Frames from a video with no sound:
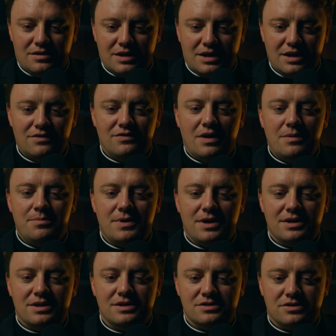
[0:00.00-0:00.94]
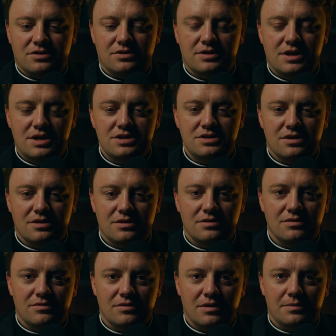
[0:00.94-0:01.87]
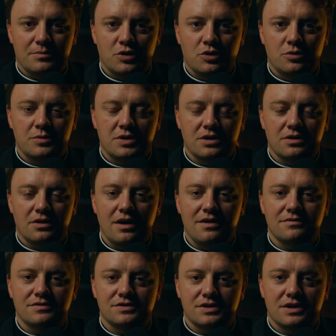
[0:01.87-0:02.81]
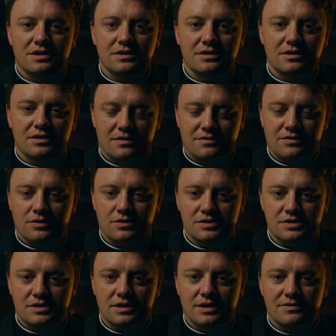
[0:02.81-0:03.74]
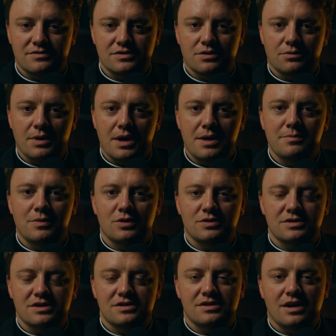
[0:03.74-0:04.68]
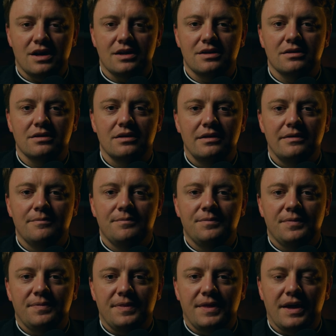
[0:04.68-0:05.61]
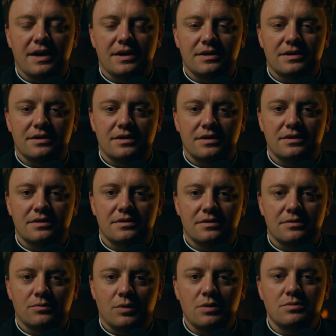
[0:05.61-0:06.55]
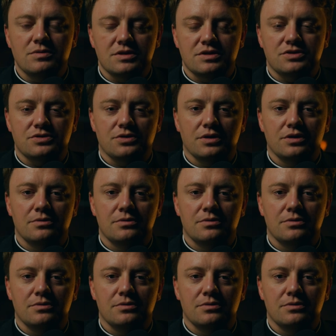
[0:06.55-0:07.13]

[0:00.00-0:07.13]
give up on his creation, whom he loves. And of course, he gives the rainbow as a sign that he won't destroy